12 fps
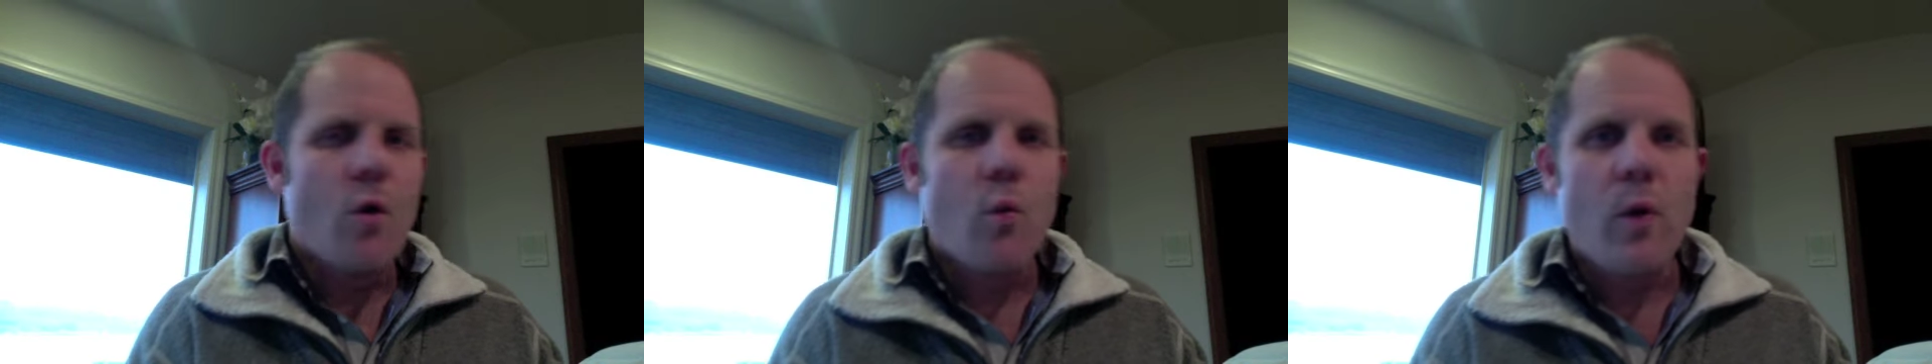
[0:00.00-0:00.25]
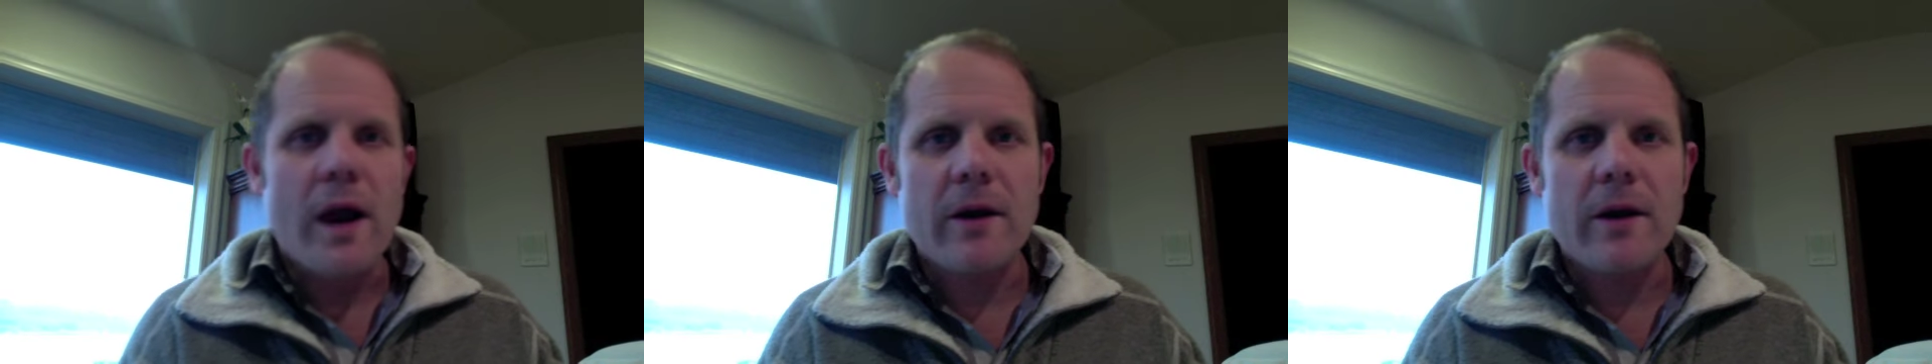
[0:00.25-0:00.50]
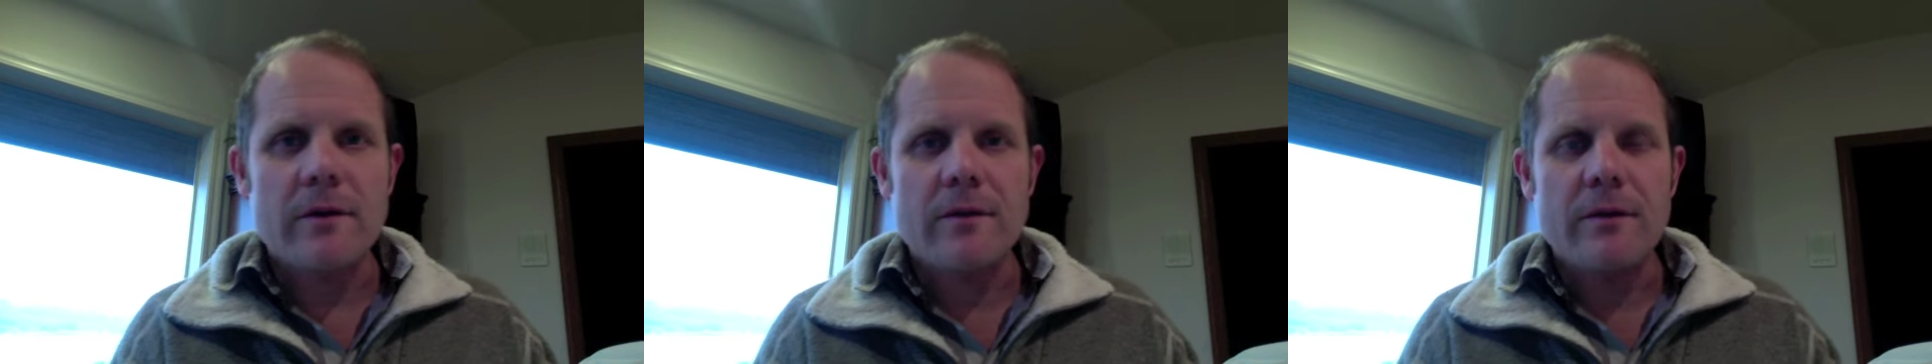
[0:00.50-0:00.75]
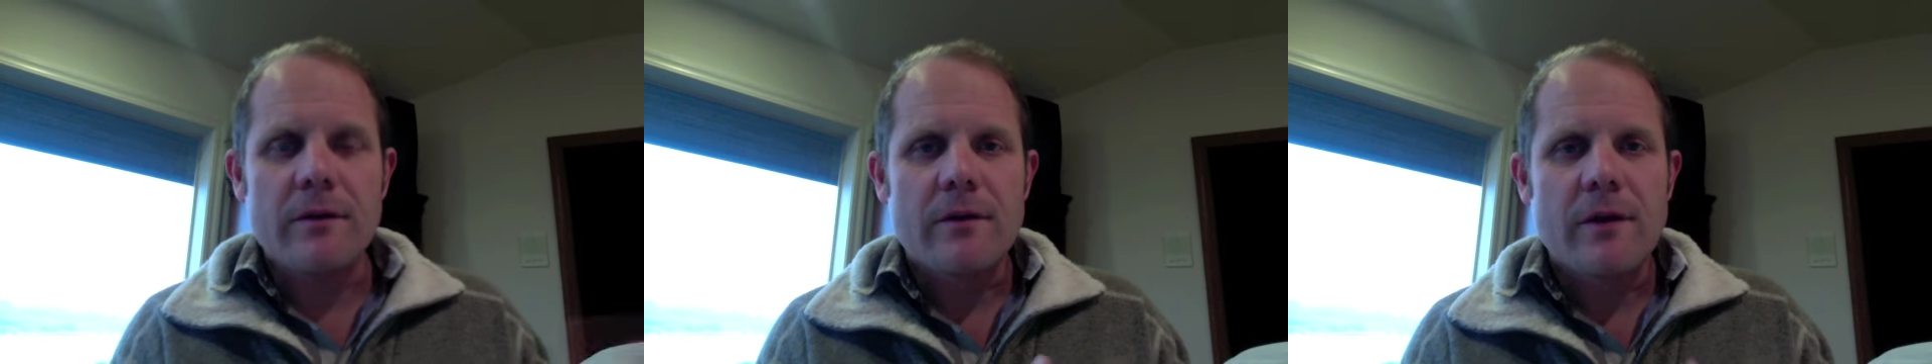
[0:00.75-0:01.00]
where
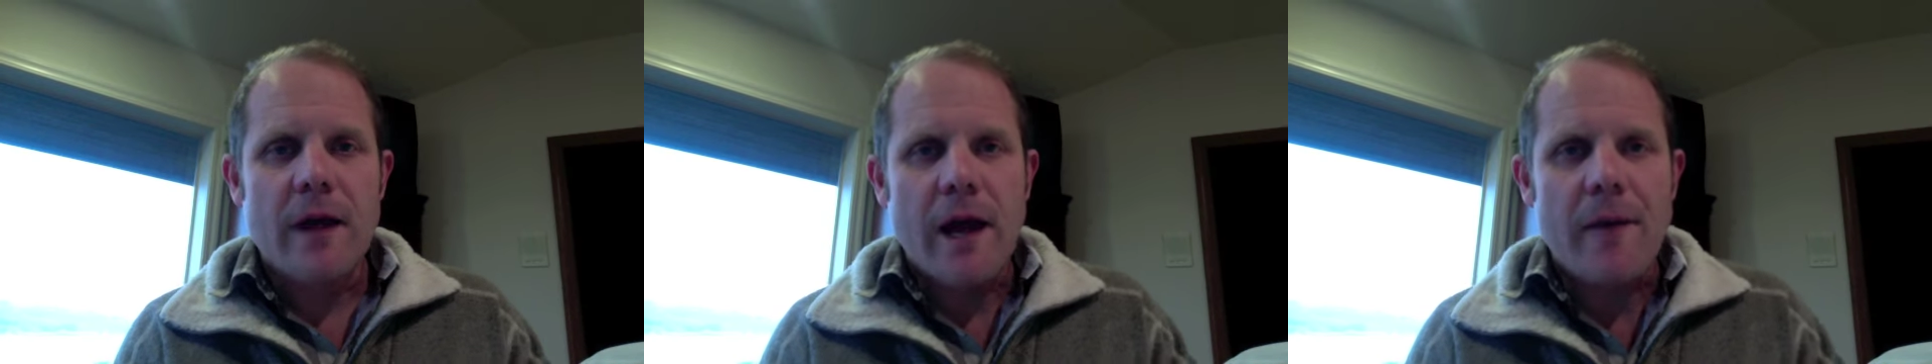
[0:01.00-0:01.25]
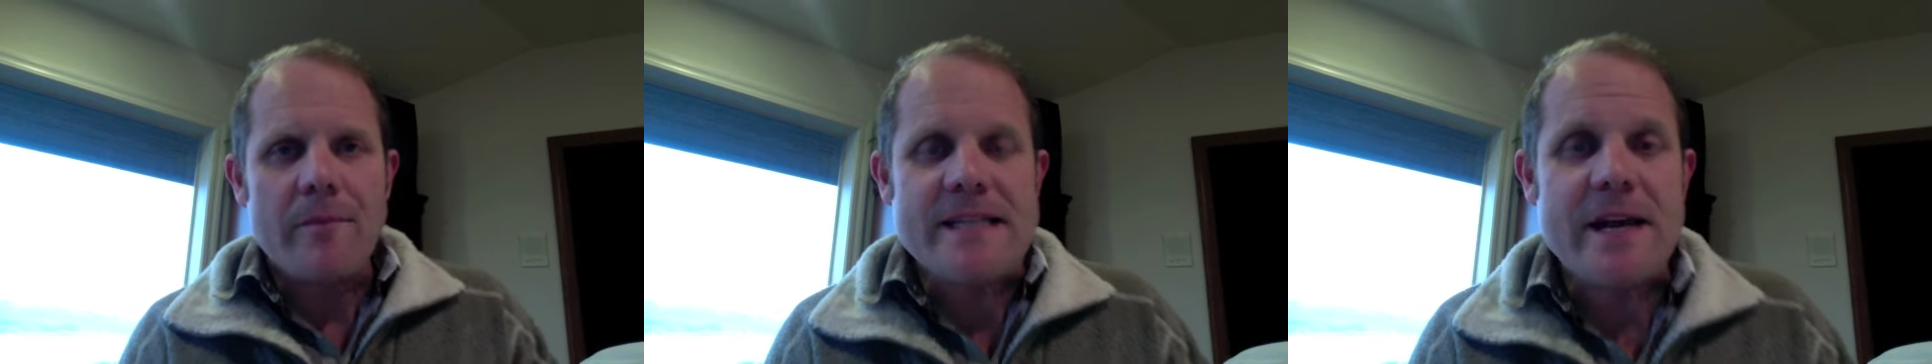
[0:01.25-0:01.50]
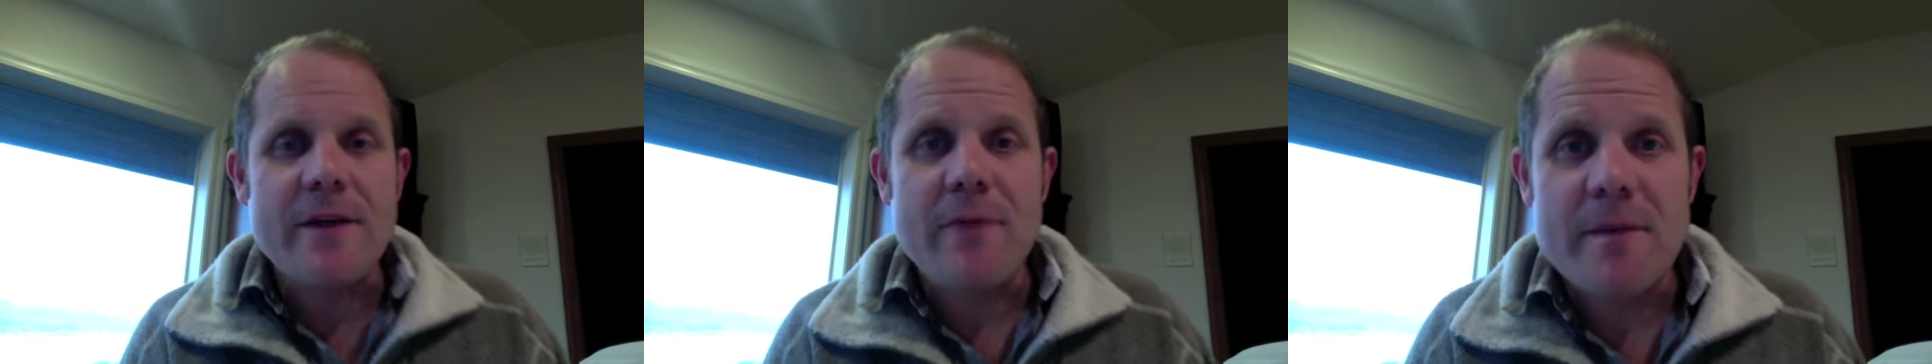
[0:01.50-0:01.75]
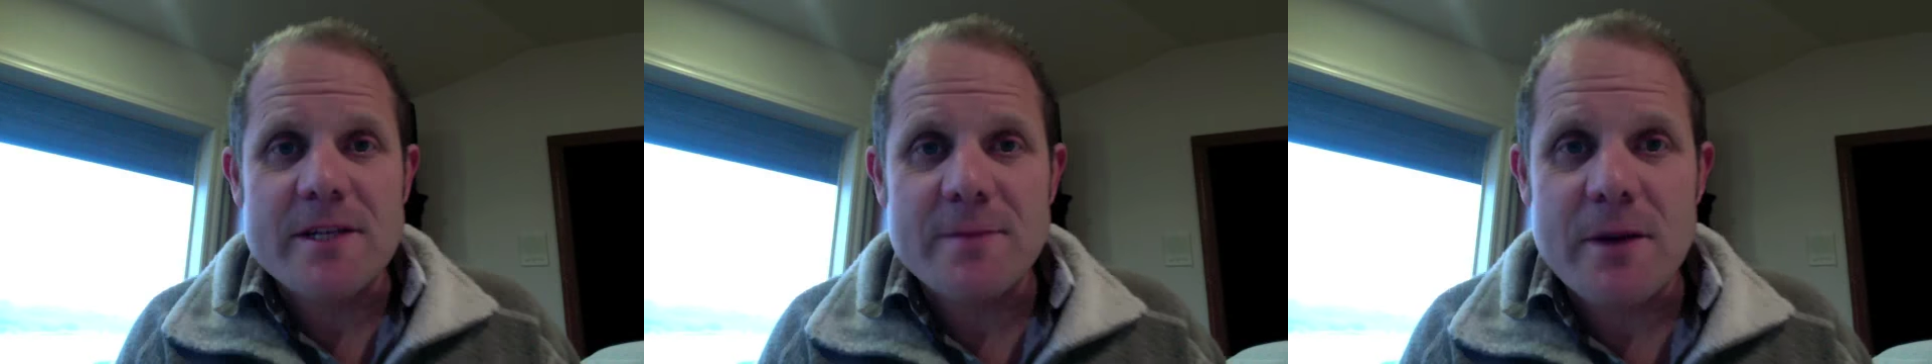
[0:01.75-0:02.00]
um, Saudi
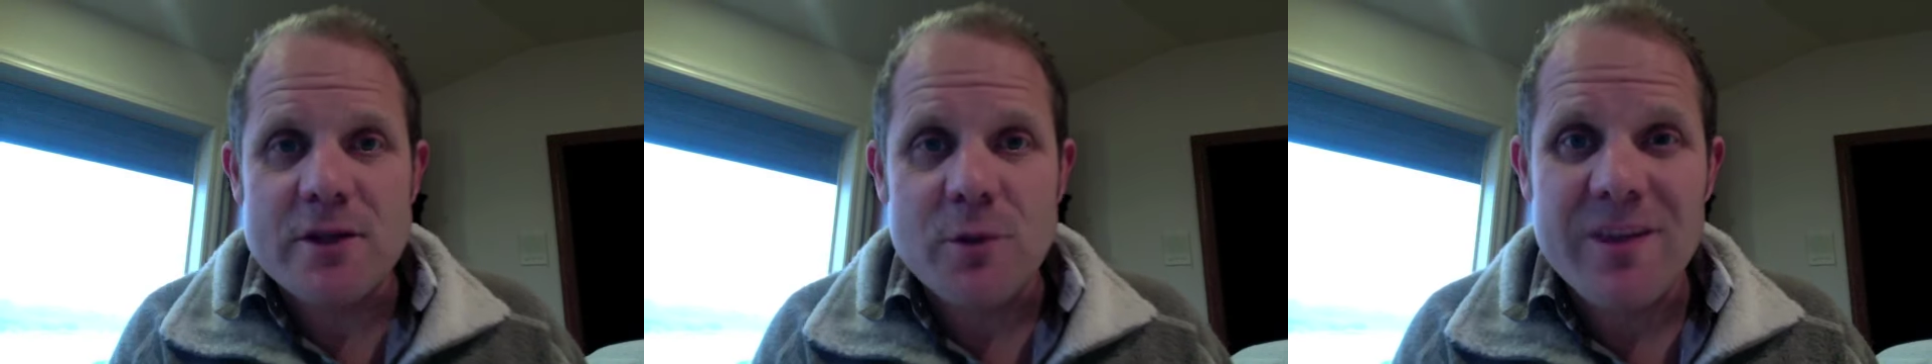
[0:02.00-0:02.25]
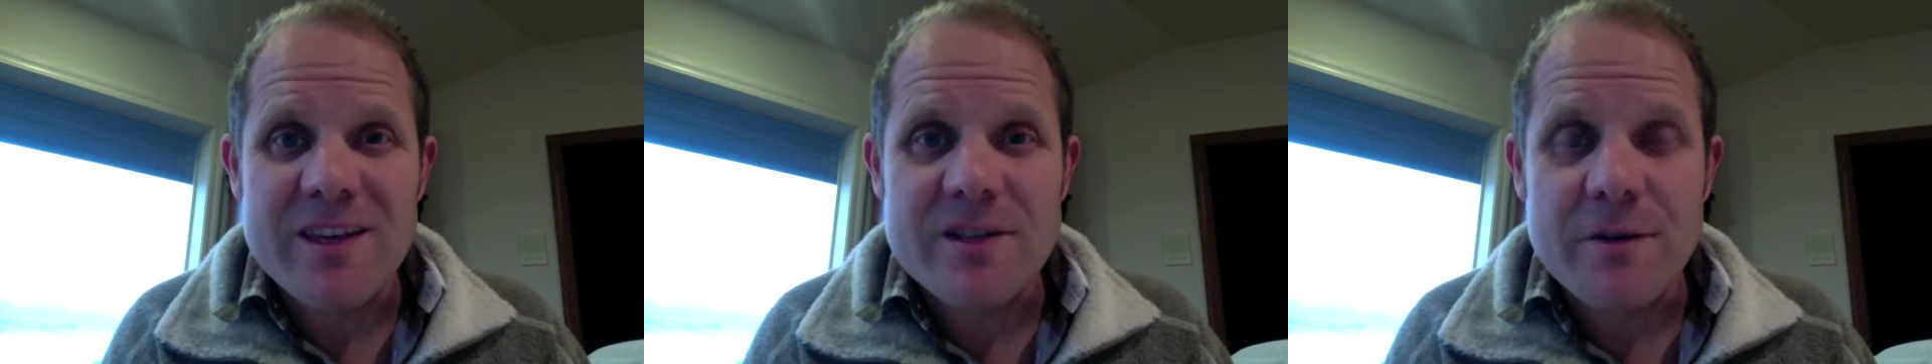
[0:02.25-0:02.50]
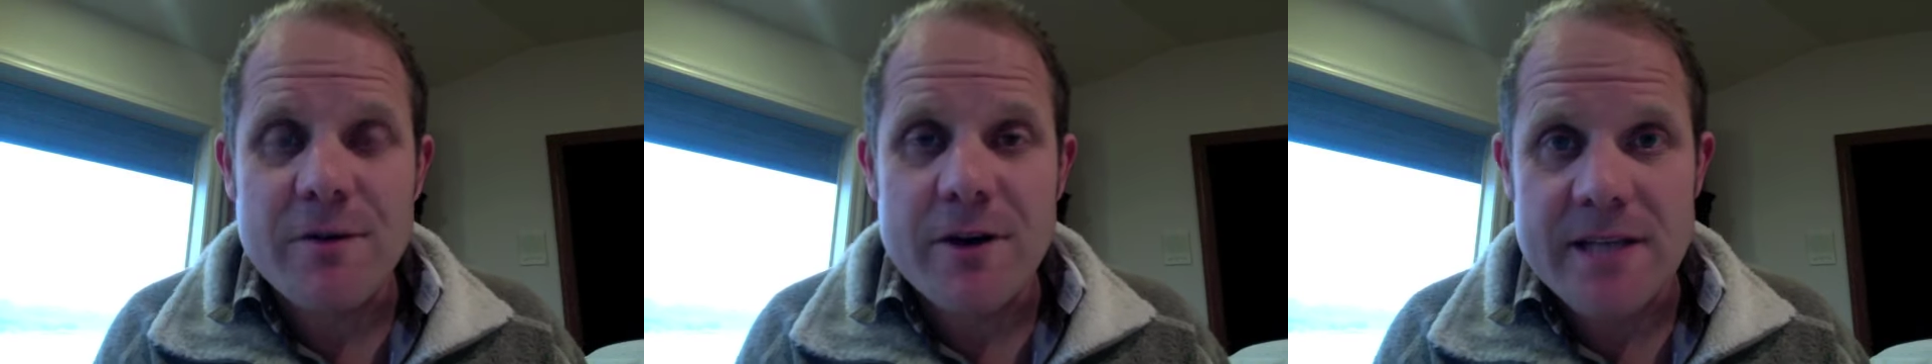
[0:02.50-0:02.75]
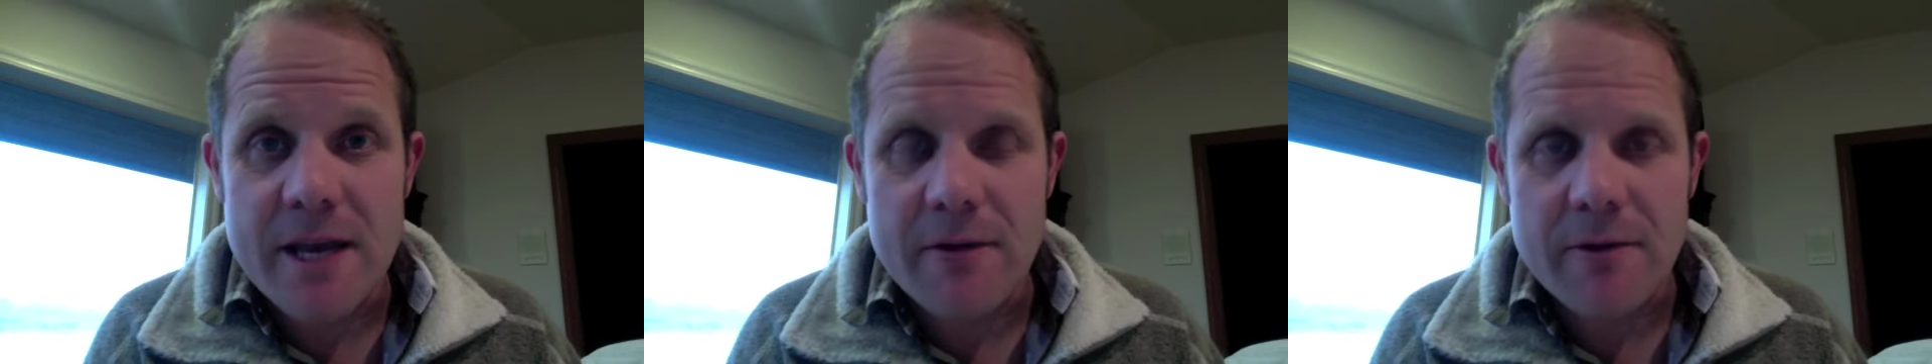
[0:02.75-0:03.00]
Arabia especially, where things are very
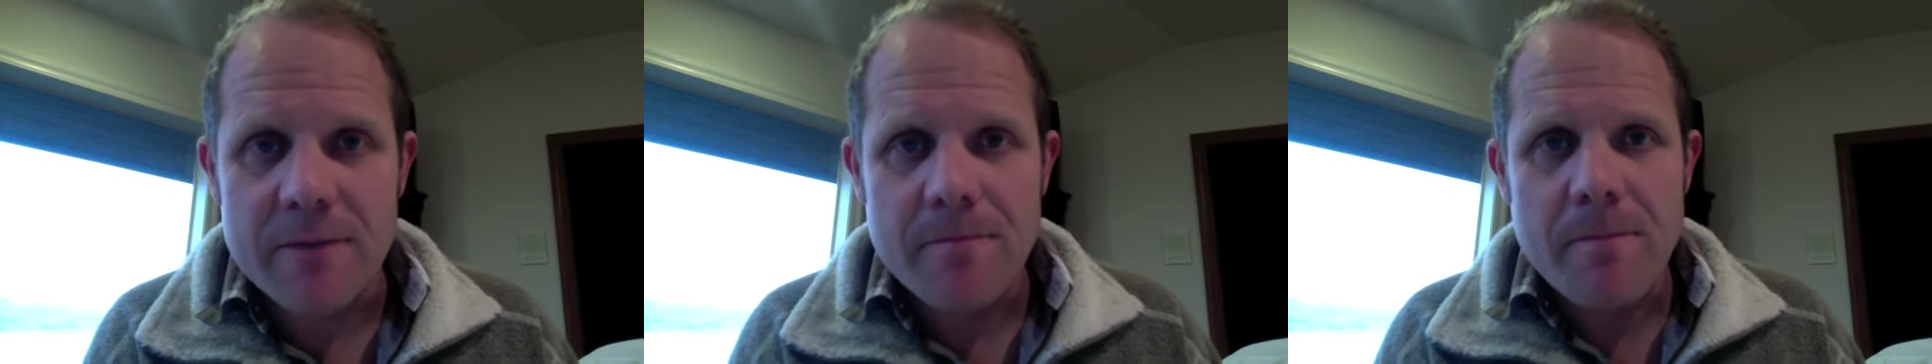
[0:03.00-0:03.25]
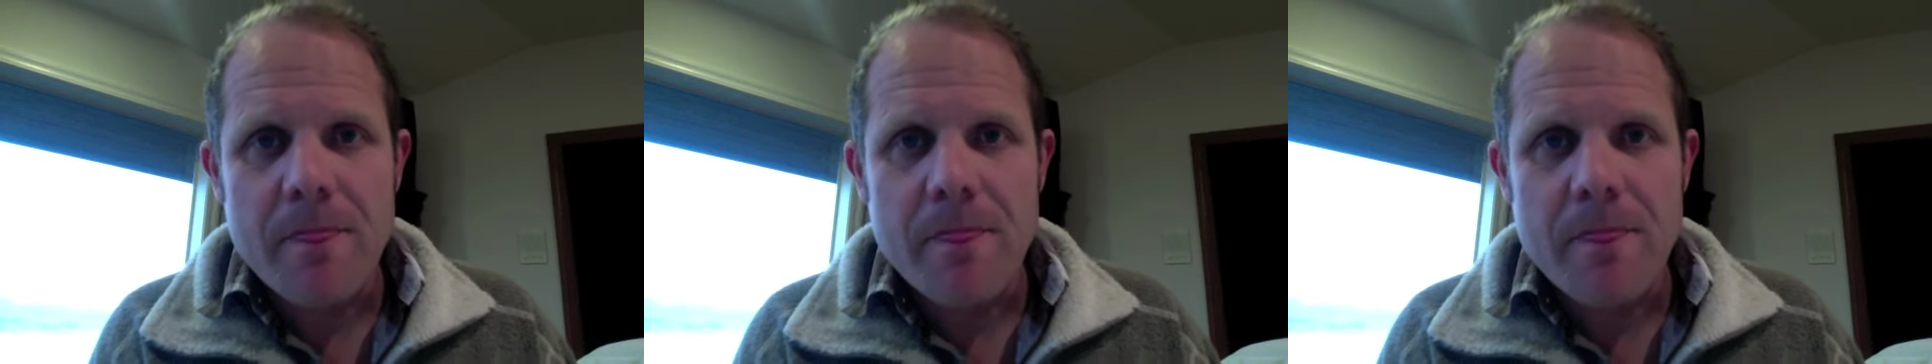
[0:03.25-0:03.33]
sacred.